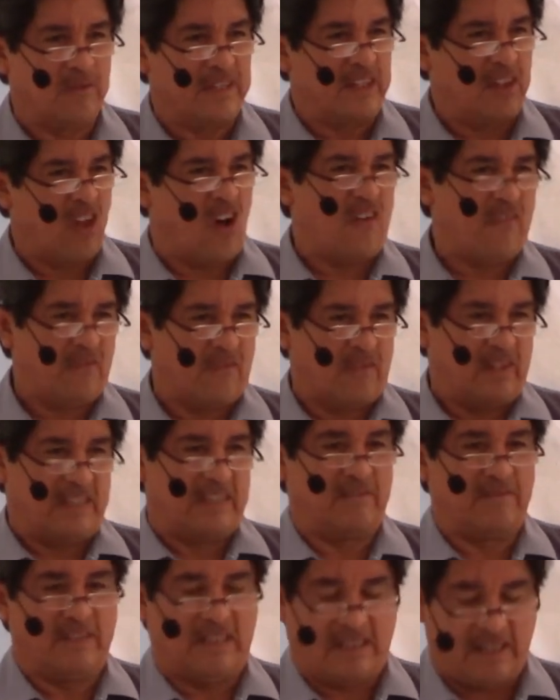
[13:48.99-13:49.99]
love,
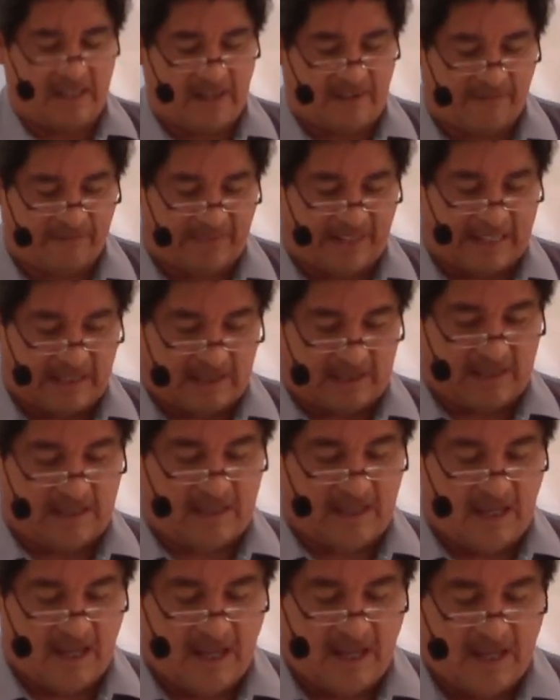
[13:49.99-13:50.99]
with affect,
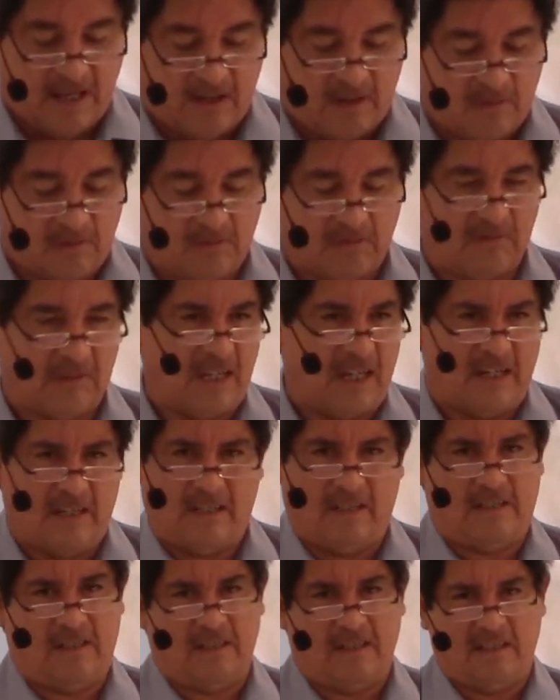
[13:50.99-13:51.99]

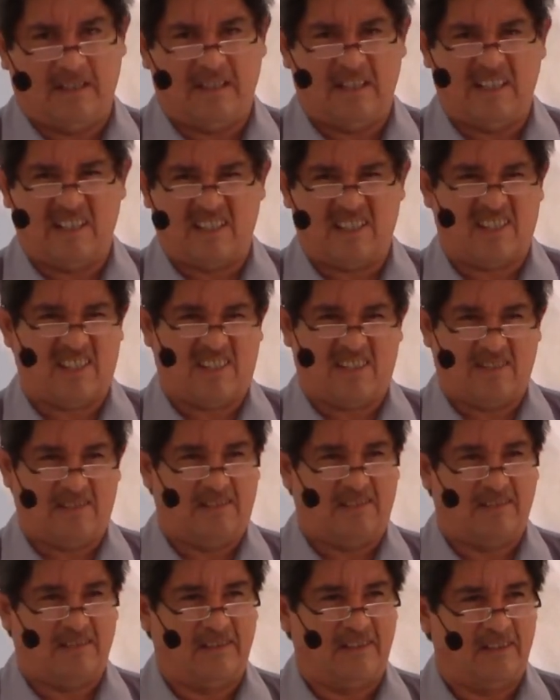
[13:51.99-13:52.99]
it's
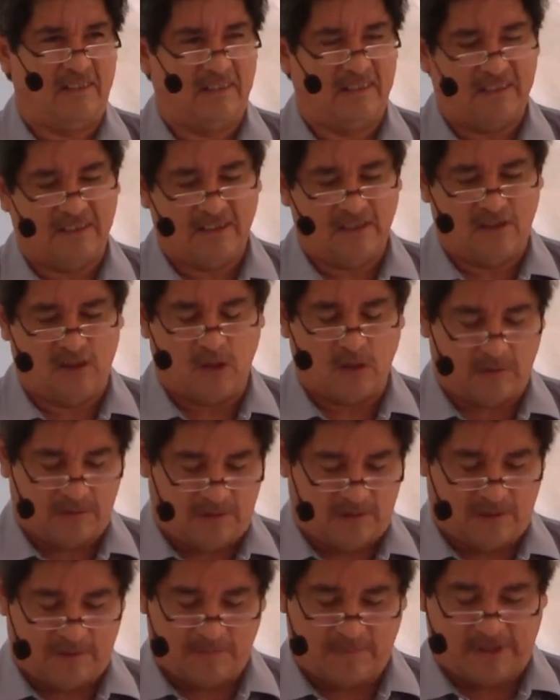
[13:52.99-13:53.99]

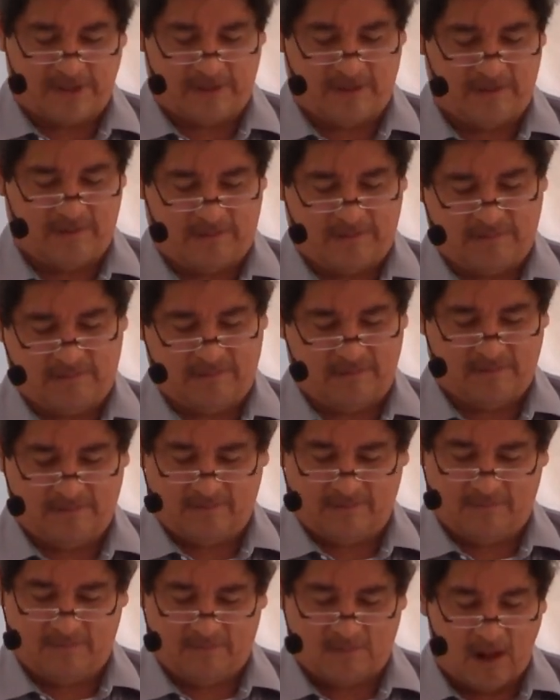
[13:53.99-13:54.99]
not very good.
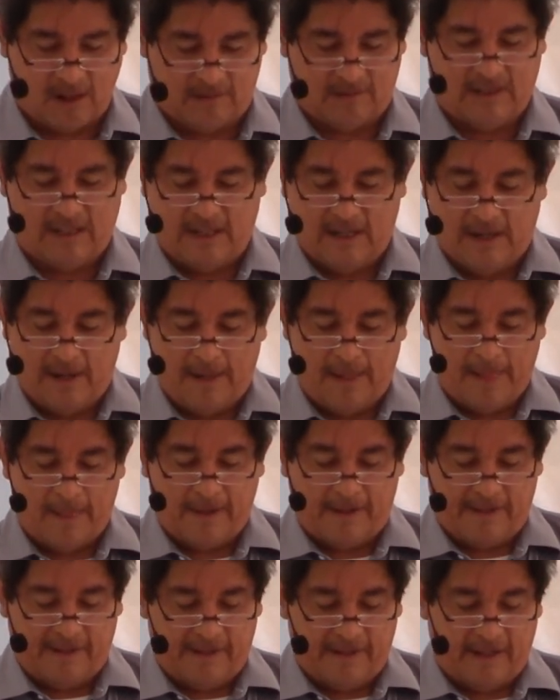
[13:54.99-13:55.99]
But
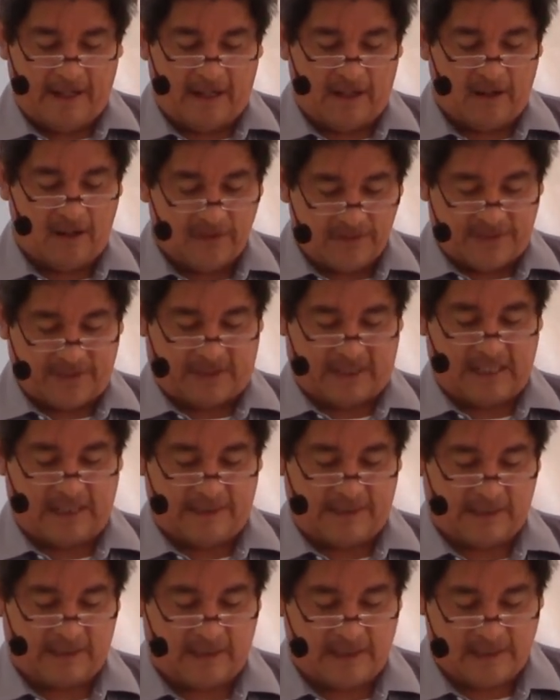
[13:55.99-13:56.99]
other
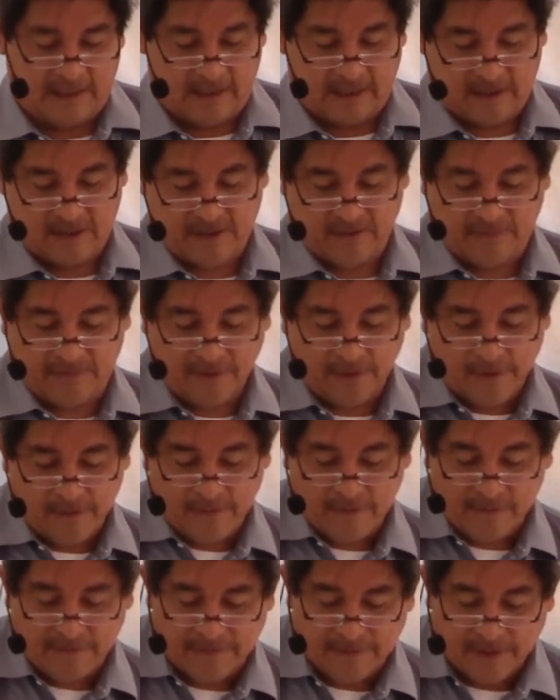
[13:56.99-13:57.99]
characteristics. The
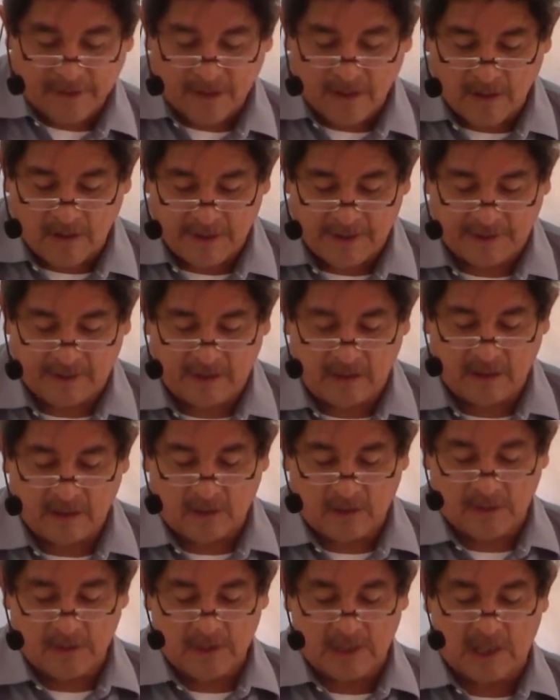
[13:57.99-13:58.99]
foregoing
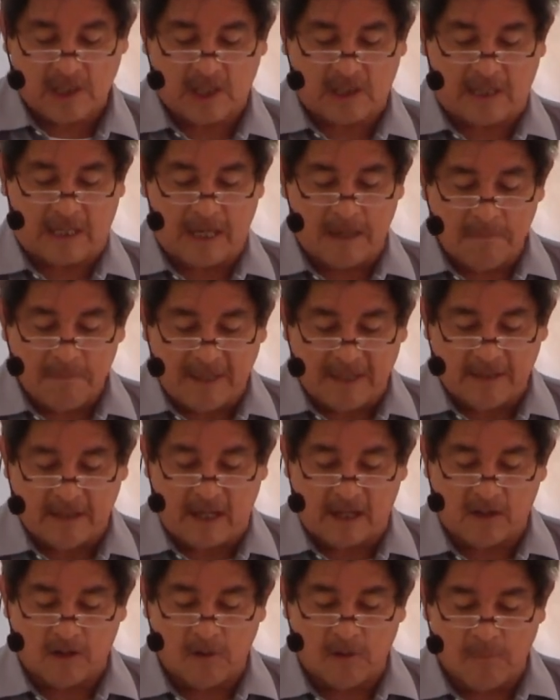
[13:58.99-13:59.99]
includes keeping
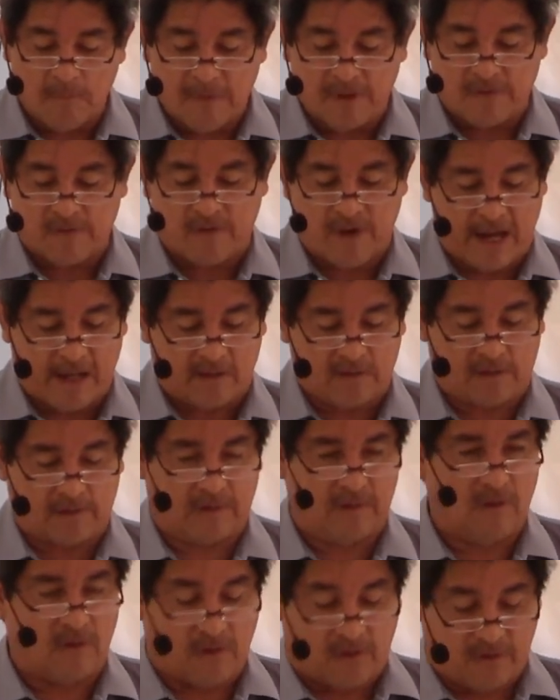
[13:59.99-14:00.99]
a complete record
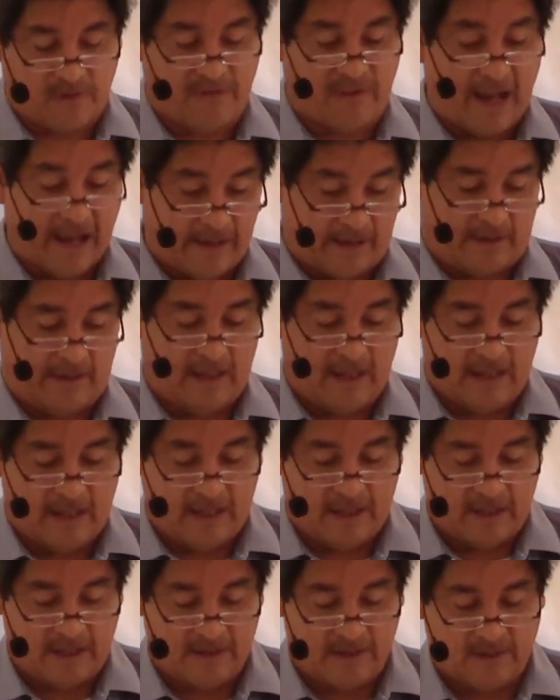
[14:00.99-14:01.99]
or file
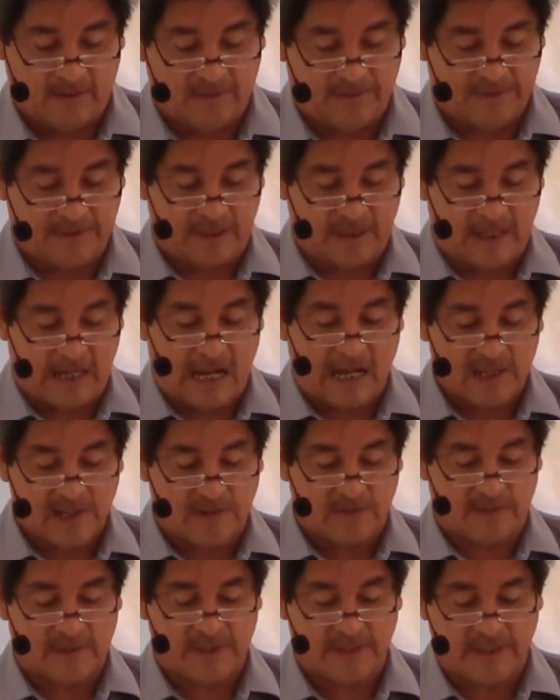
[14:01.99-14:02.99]
of the
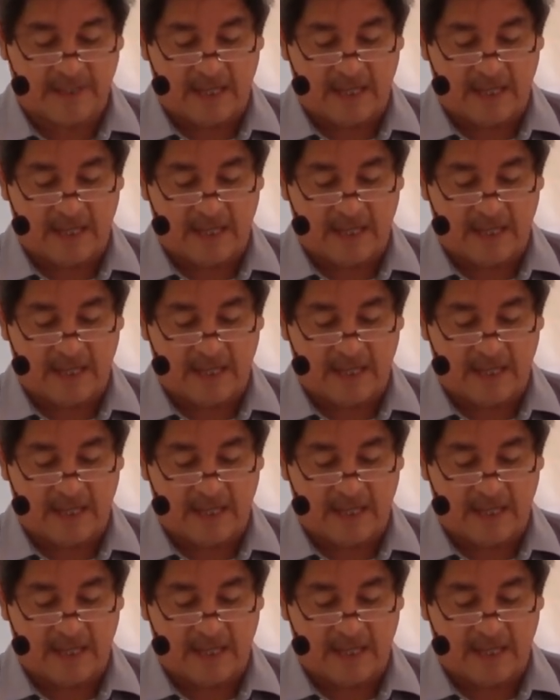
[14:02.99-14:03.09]
actions